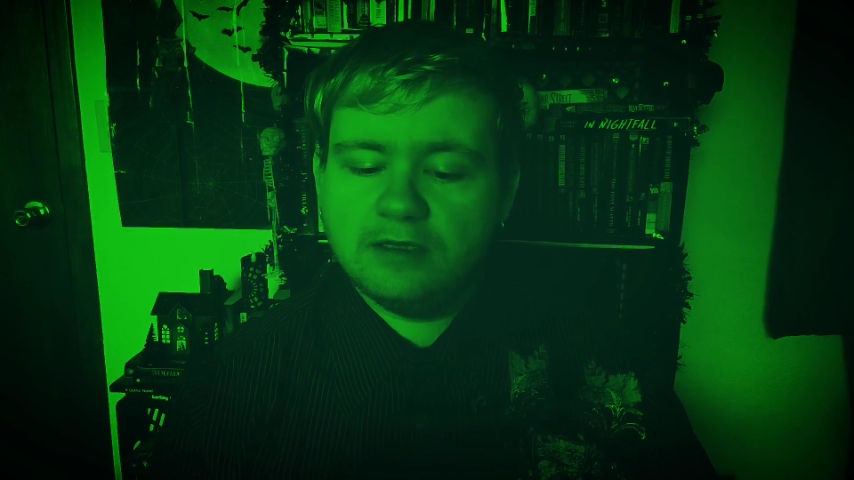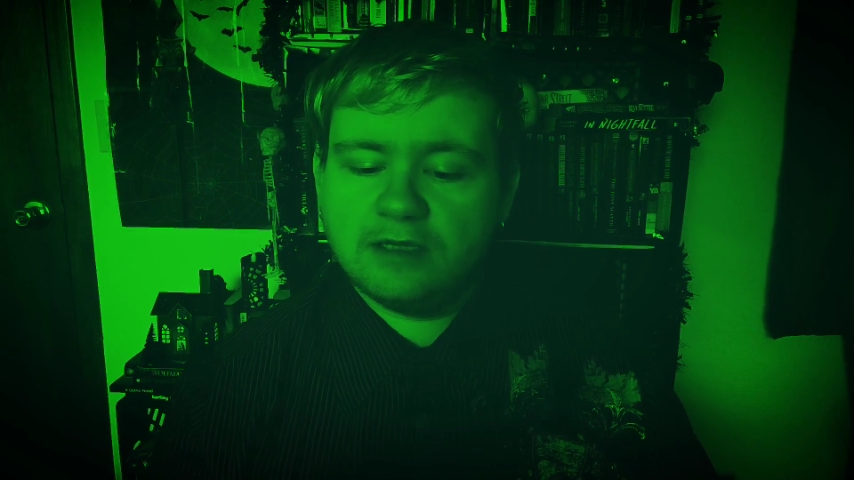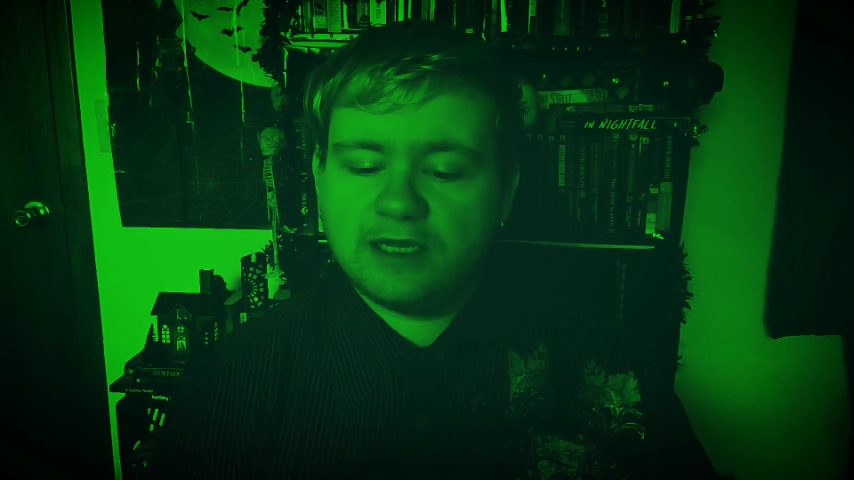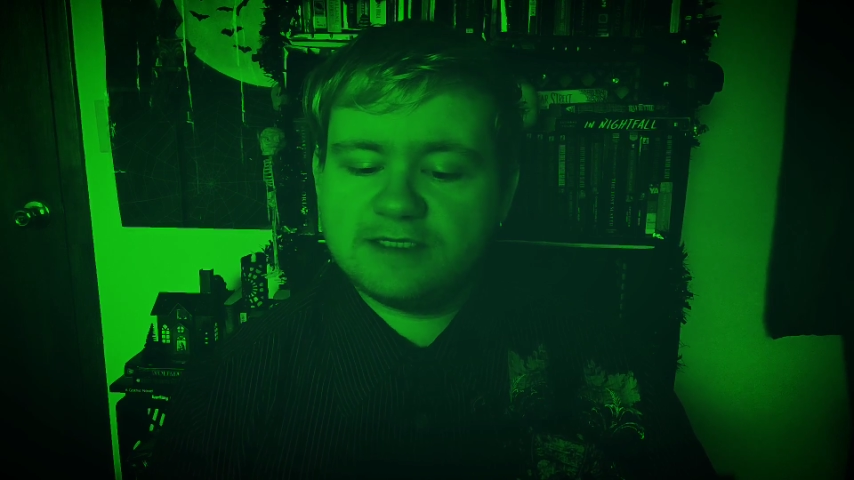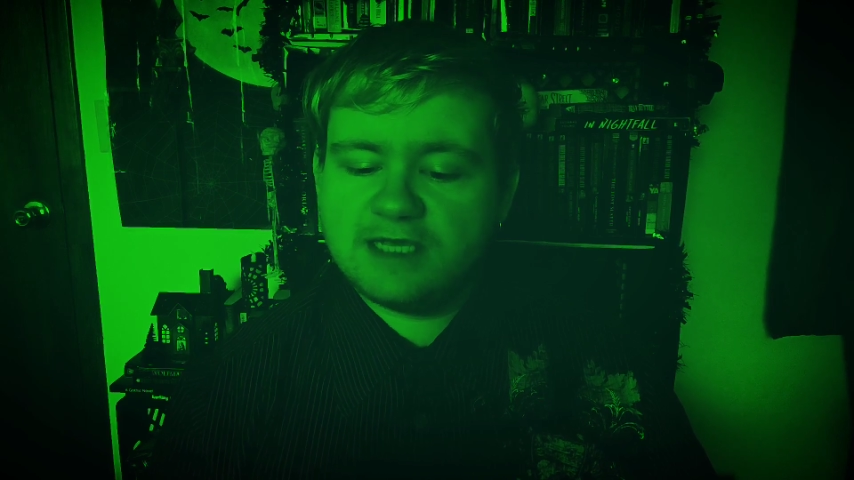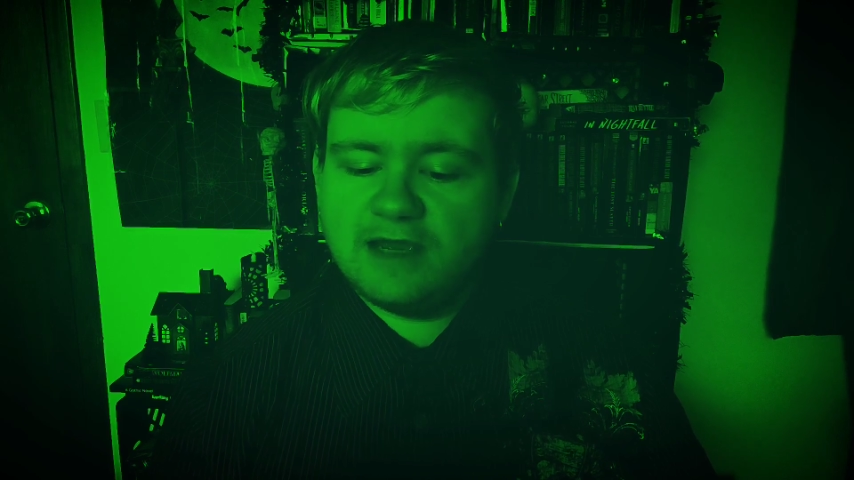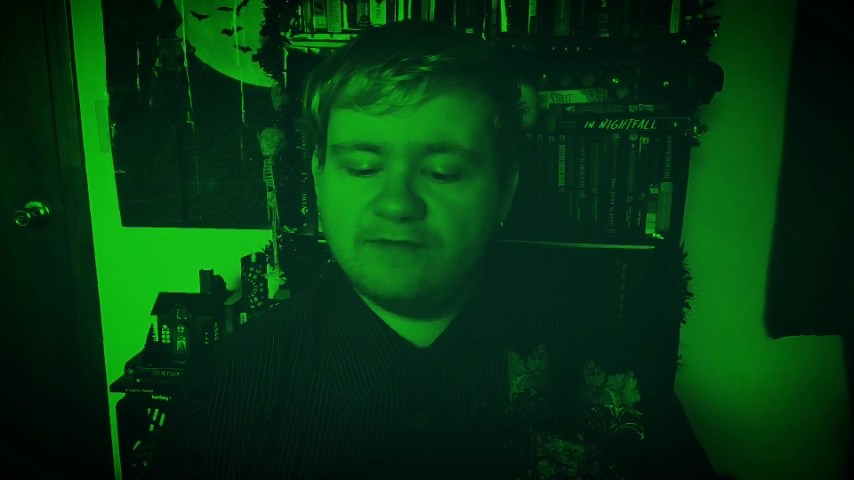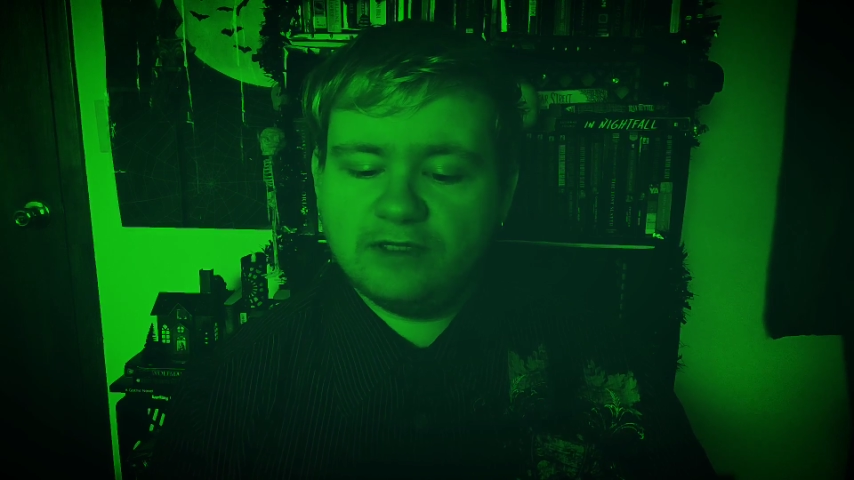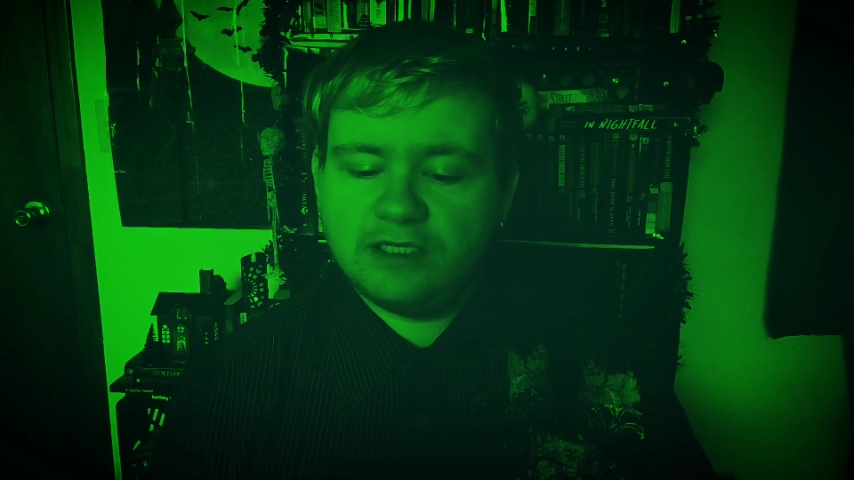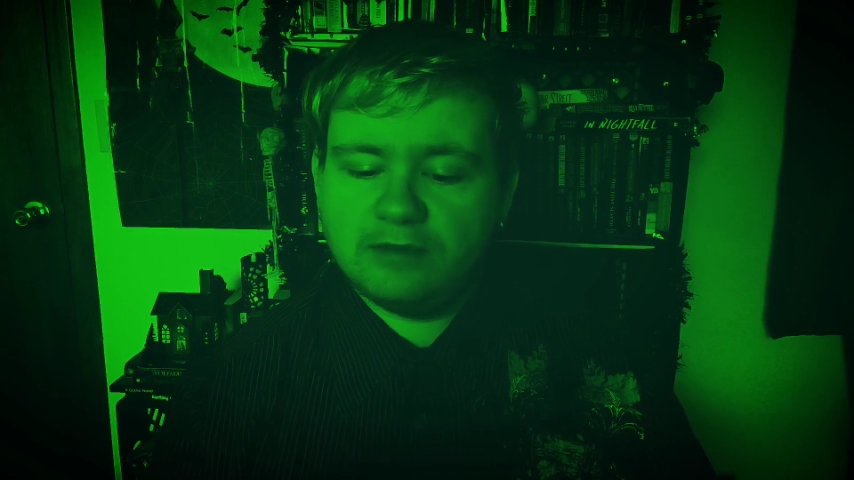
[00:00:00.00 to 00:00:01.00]
lies
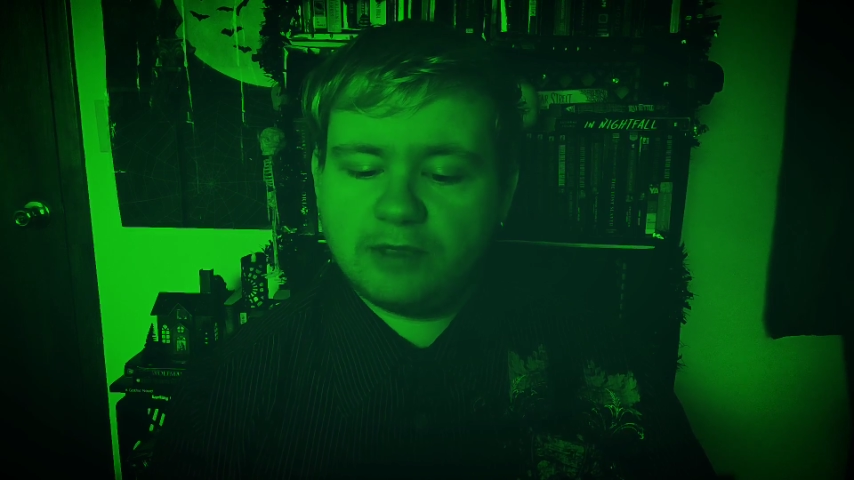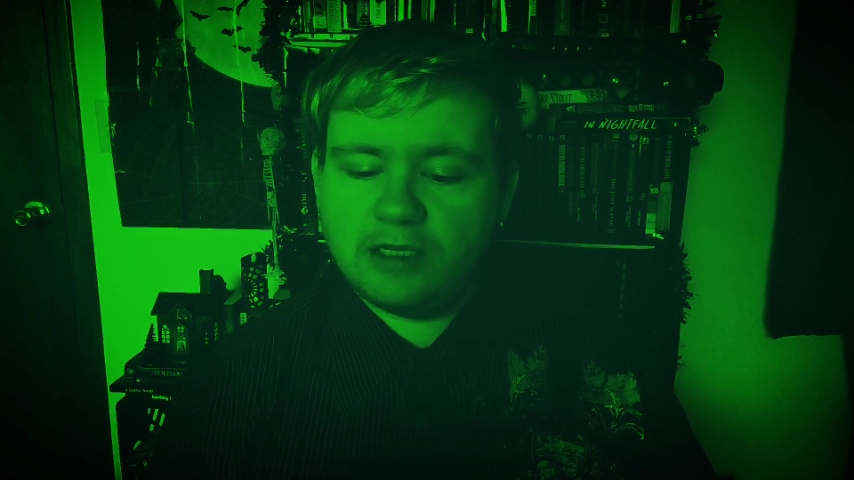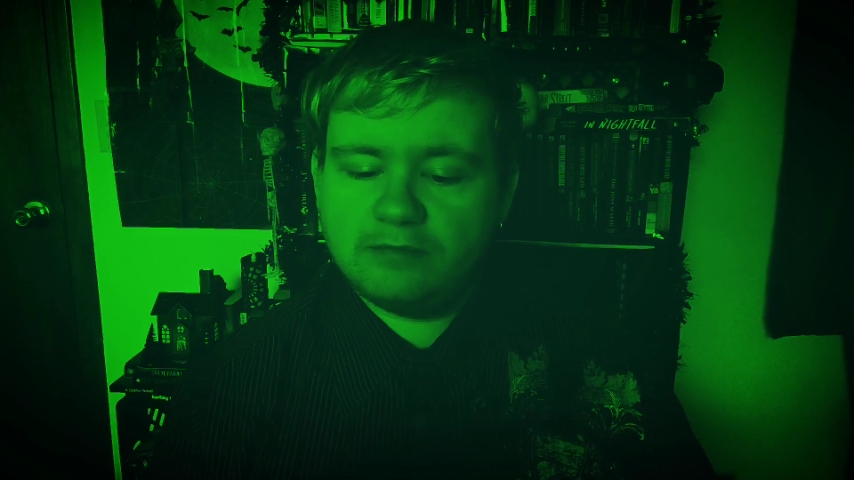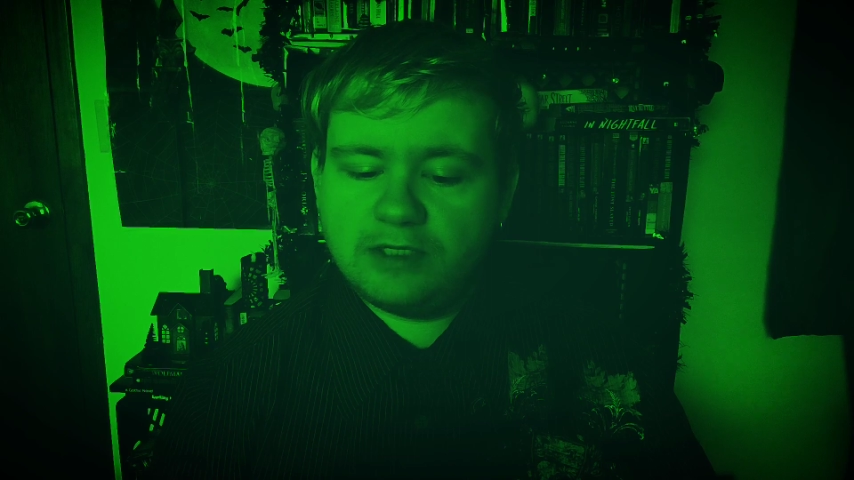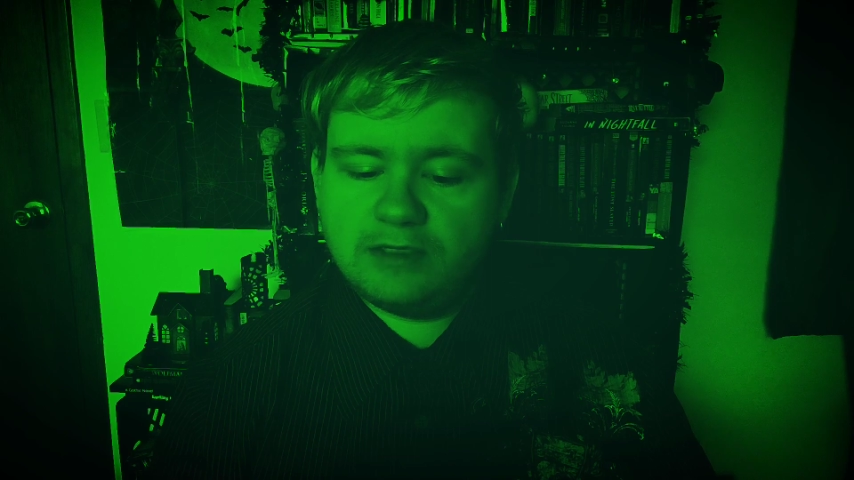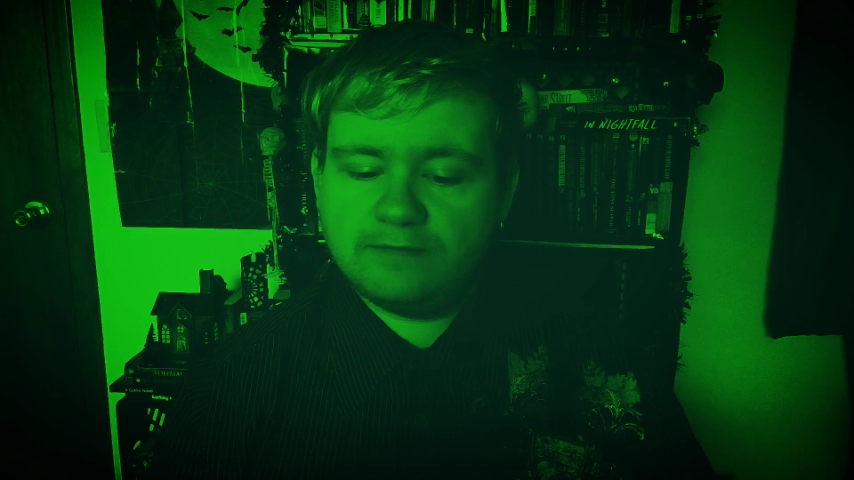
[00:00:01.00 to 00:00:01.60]
heavily upon me.